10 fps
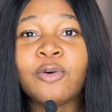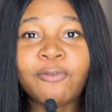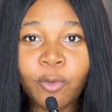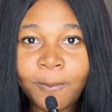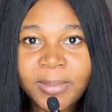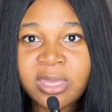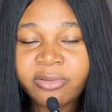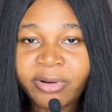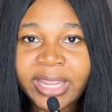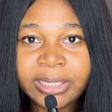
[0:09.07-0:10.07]
for me
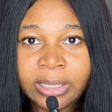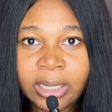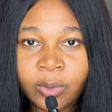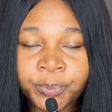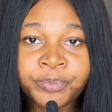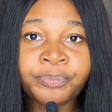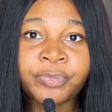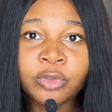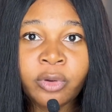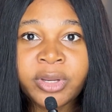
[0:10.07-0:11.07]
right now.
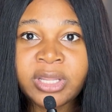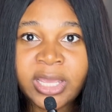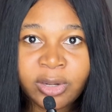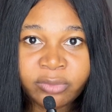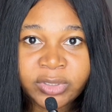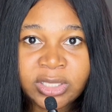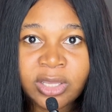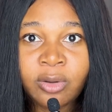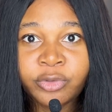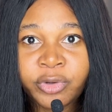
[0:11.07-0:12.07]
During the end of the
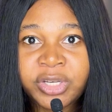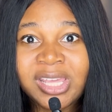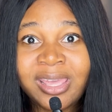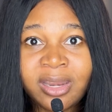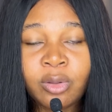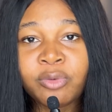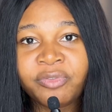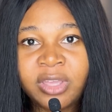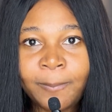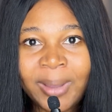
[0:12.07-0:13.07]
year or during the end of
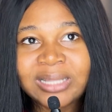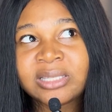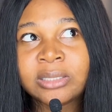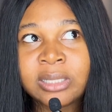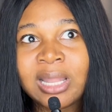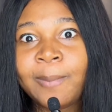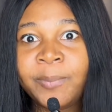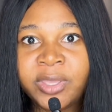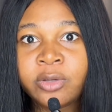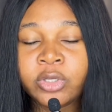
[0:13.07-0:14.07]
a particular
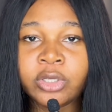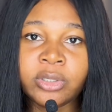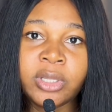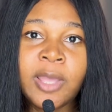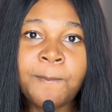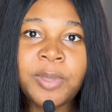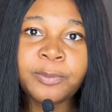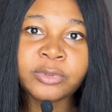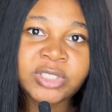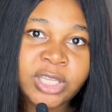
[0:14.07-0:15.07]
period,
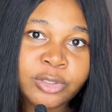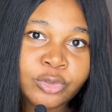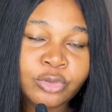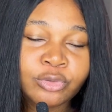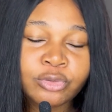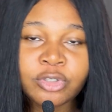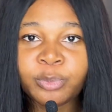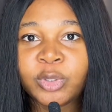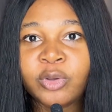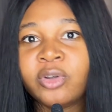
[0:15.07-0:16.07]
people tend to do
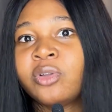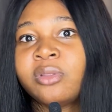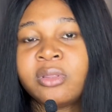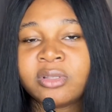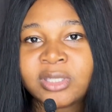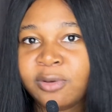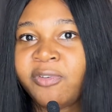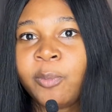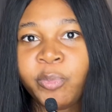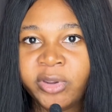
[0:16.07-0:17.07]
something called self
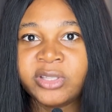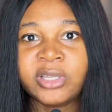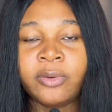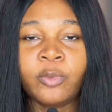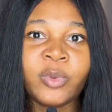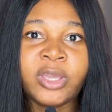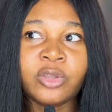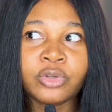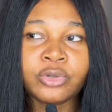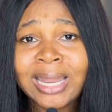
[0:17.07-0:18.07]
appraisal, where
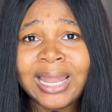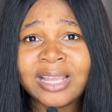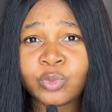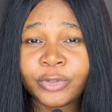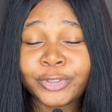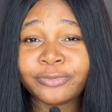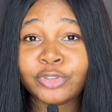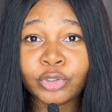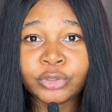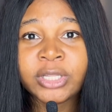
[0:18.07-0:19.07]
you analyze what you've
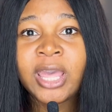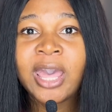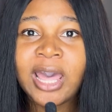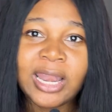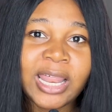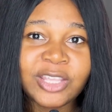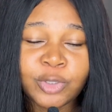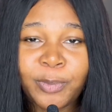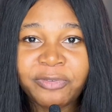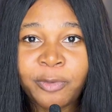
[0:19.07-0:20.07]
done, analyze
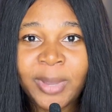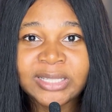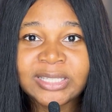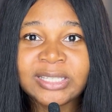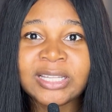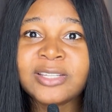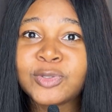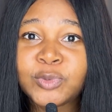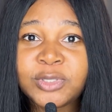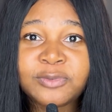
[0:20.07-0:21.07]
your performances, and
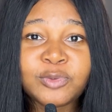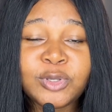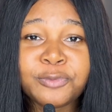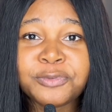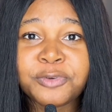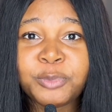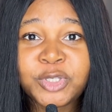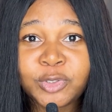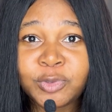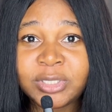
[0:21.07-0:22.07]
this will give you enough
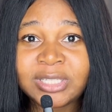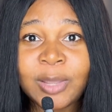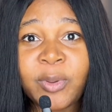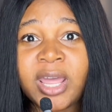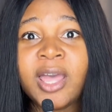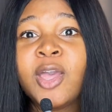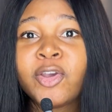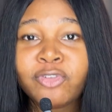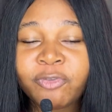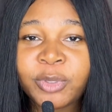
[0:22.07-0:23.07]
information to decide whether
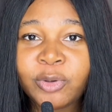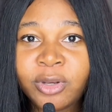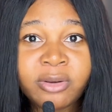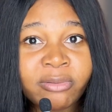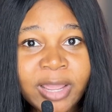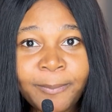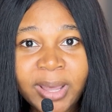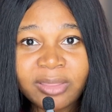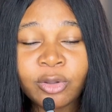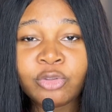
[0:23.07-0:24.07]
you've been going in the right
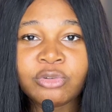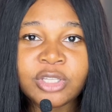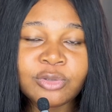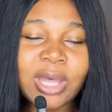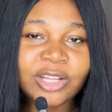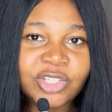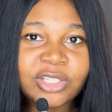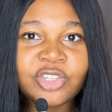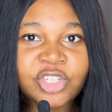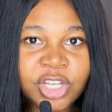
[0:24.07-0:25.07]
path or you need to
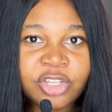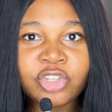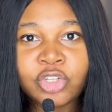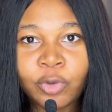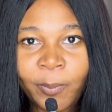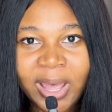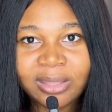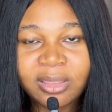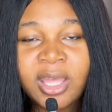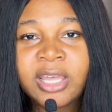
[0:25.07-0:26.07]
actually change your path.